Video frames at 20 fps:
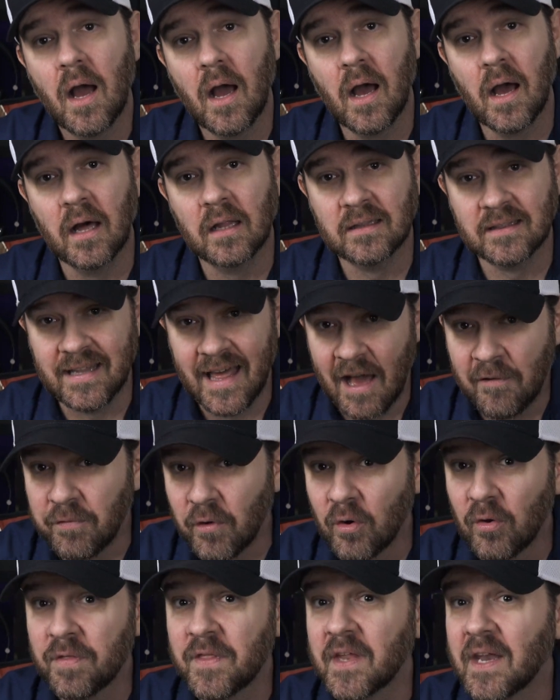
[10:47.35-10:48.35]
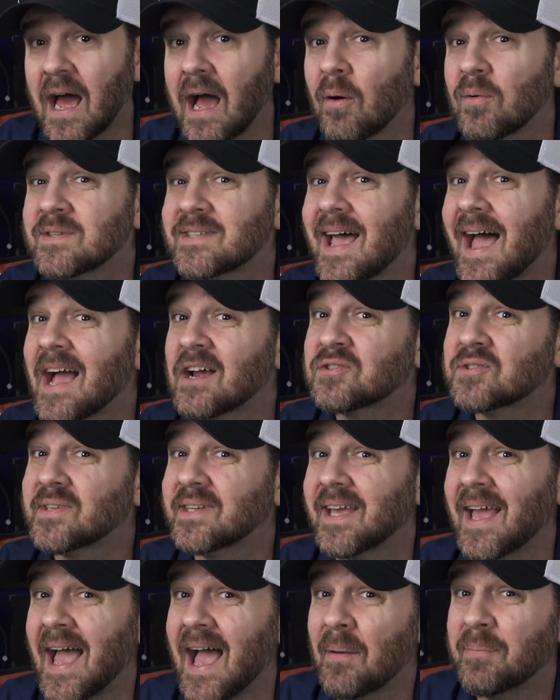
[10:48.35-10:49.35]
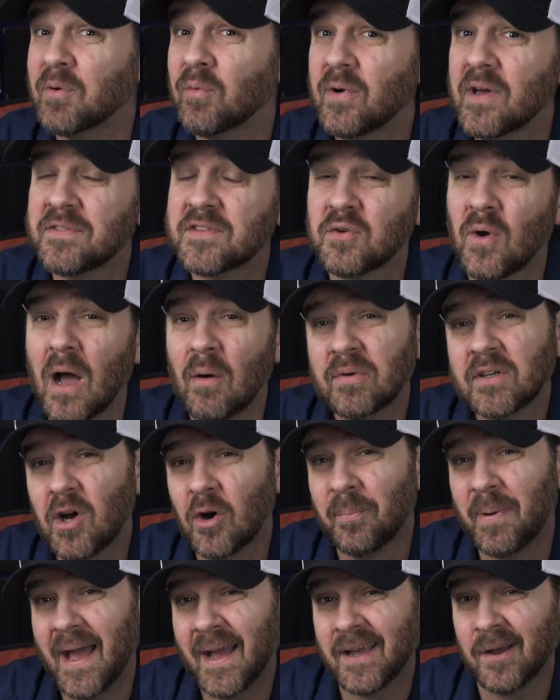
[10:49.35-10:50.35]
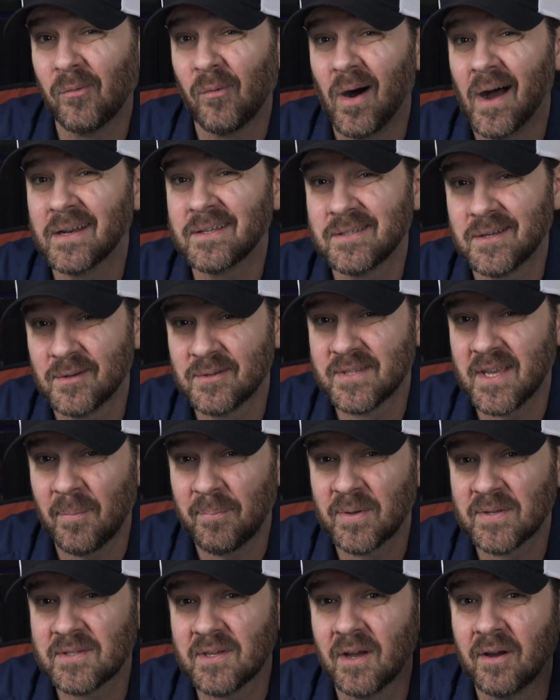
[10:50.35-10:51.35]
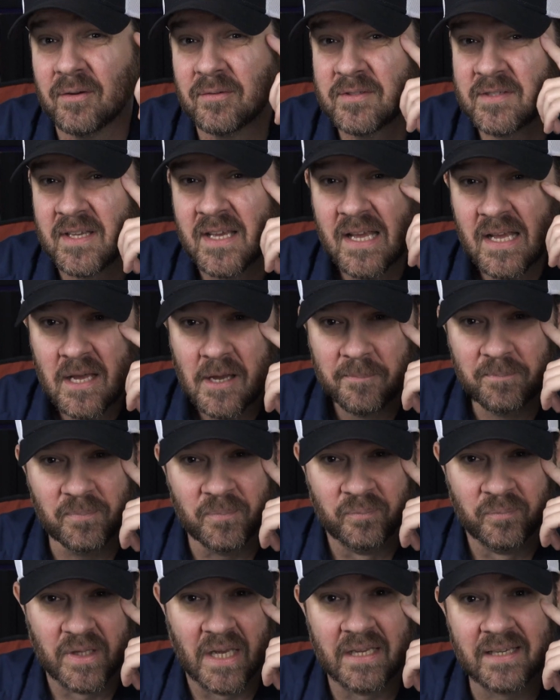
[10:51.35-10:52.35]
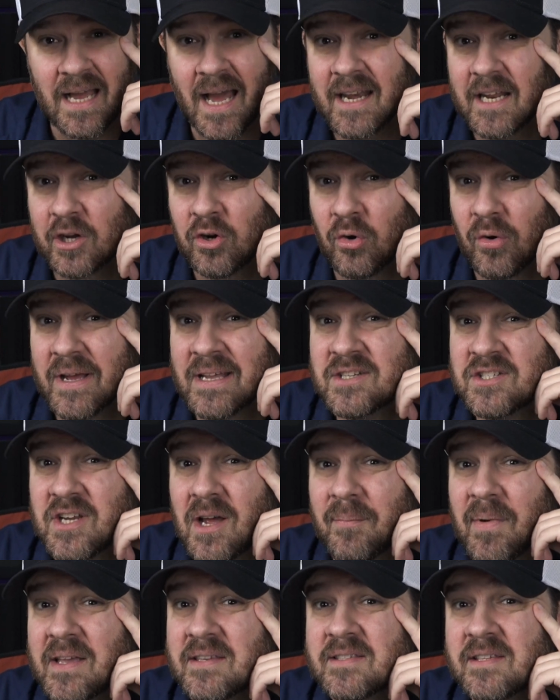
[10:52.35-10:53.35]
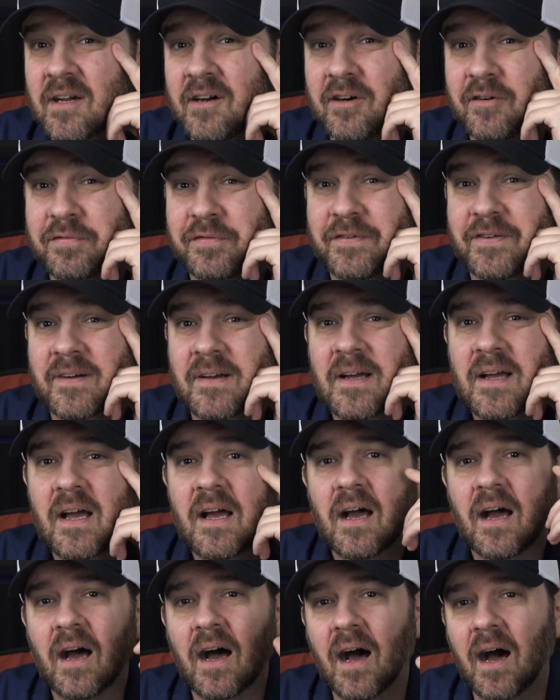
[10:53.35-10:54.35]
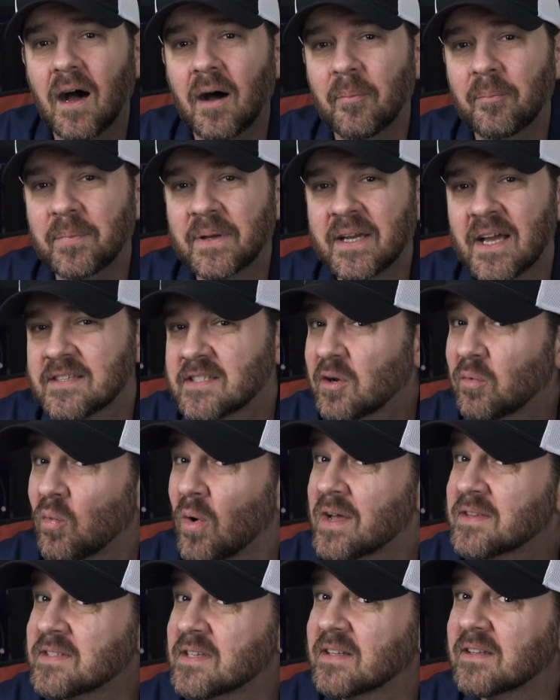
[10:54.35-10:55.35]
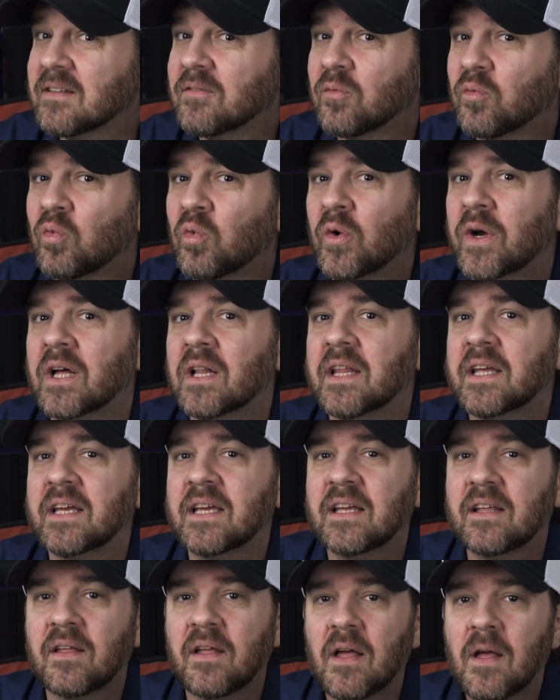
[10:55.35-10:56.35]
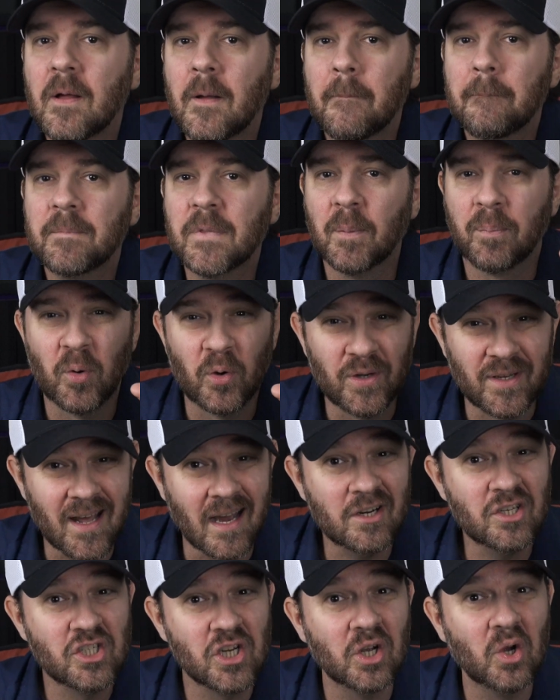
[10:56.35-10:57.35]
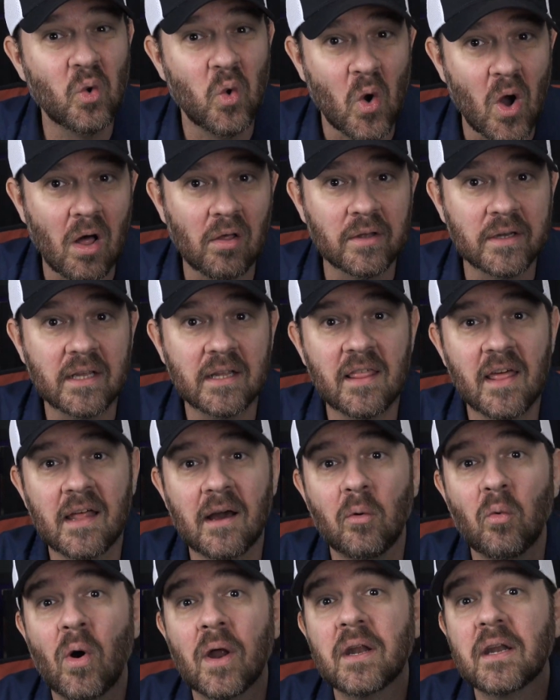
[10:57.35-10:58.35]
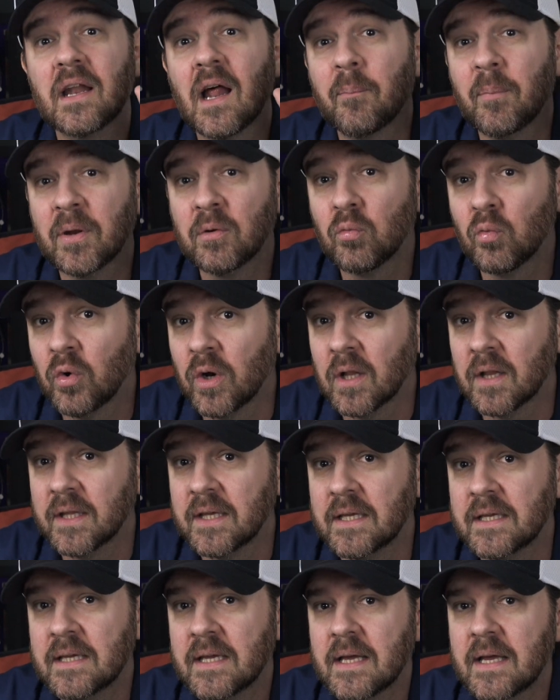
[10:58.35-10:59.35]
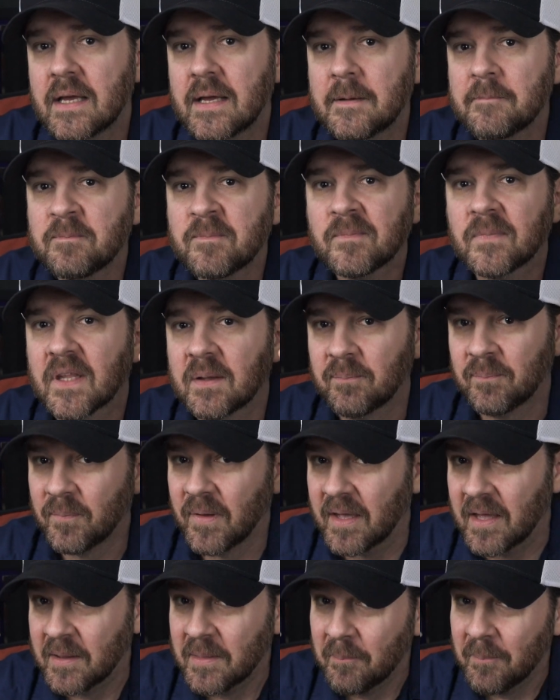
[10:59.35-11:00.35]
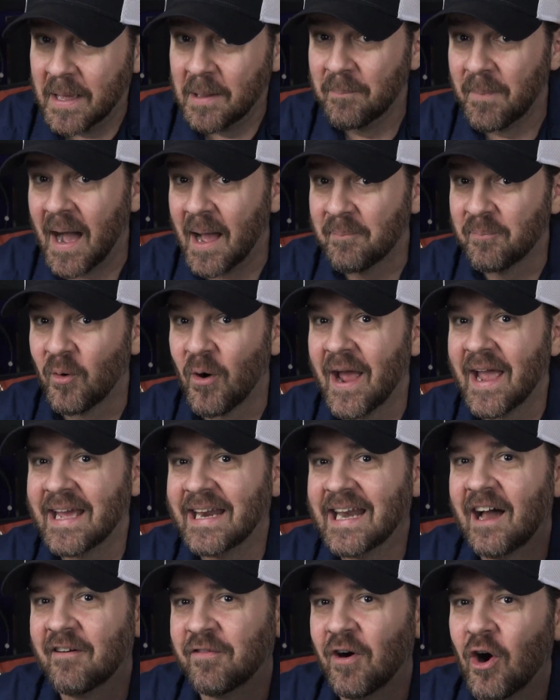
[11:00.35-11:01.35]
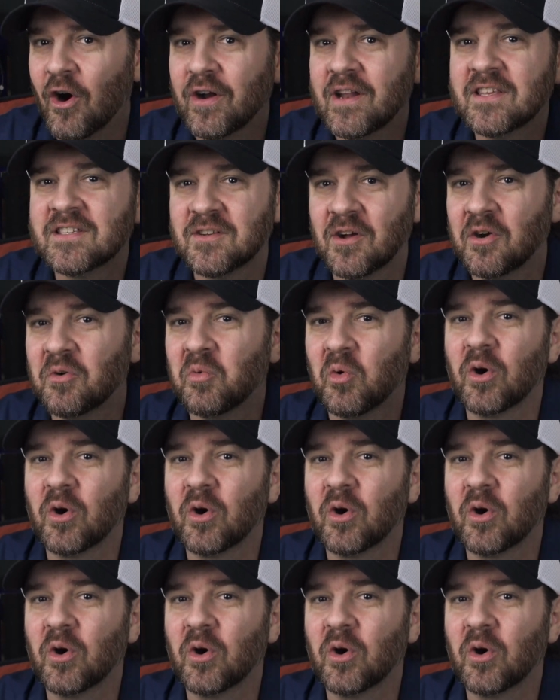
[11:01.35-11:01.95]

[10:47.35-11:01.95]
a level that I was actually happy with. So I would go back and watch those episodes and kind of cringe at myself because it wasn't really the production quality that I wanted. And I've been really, in my brain, I've already started